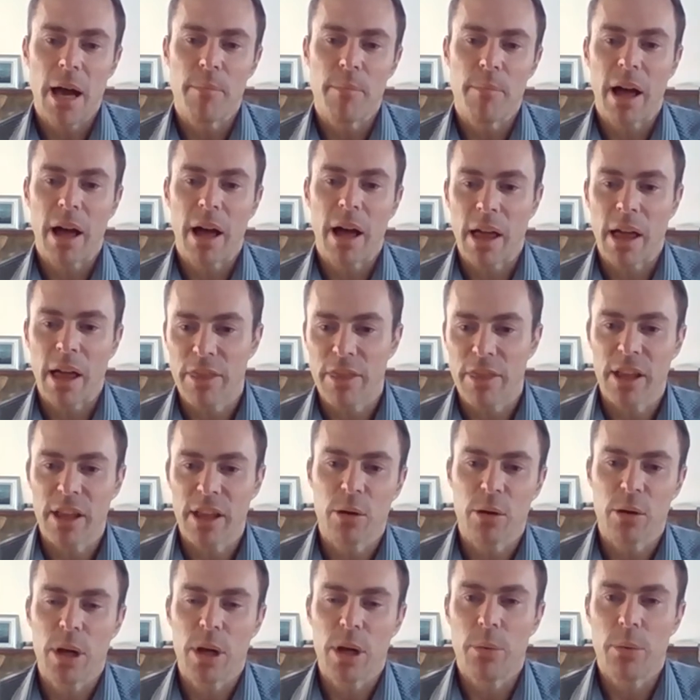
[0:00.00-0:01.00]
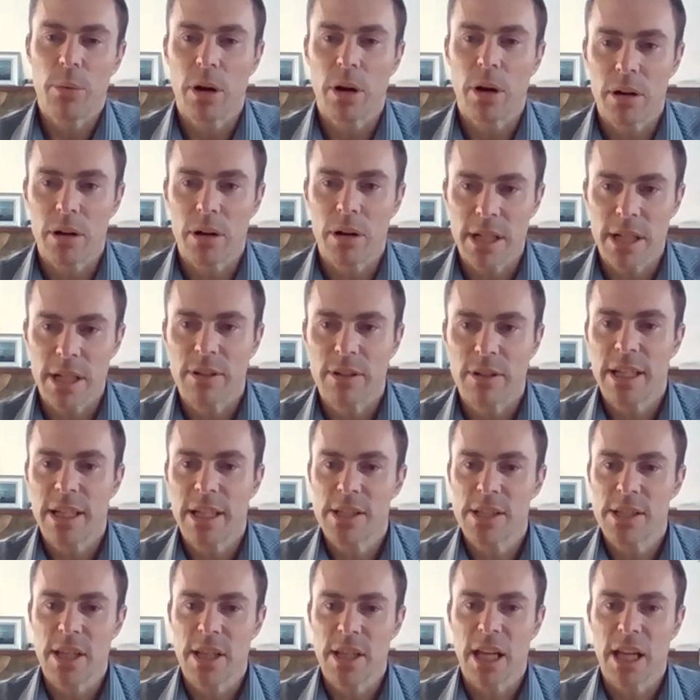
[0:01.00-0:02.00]
I think we are
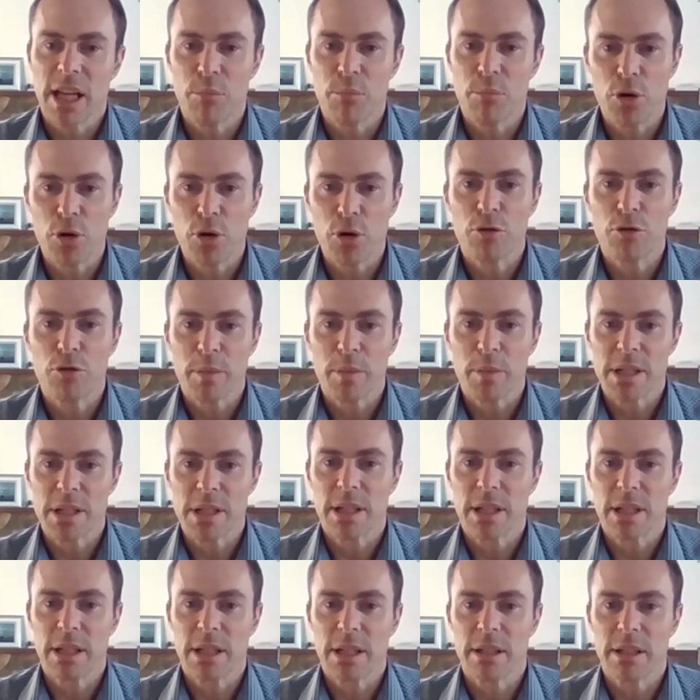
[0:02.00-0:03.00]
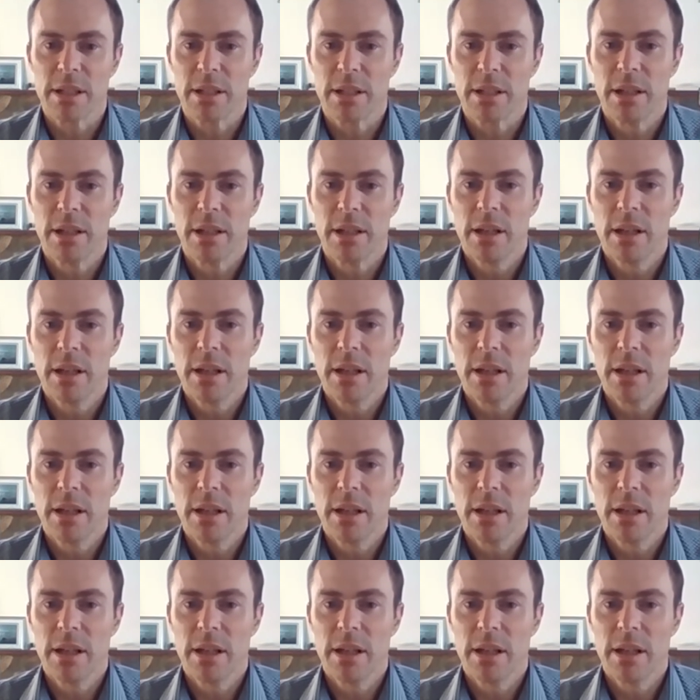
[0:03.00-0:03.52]
definitely seeing improvement in,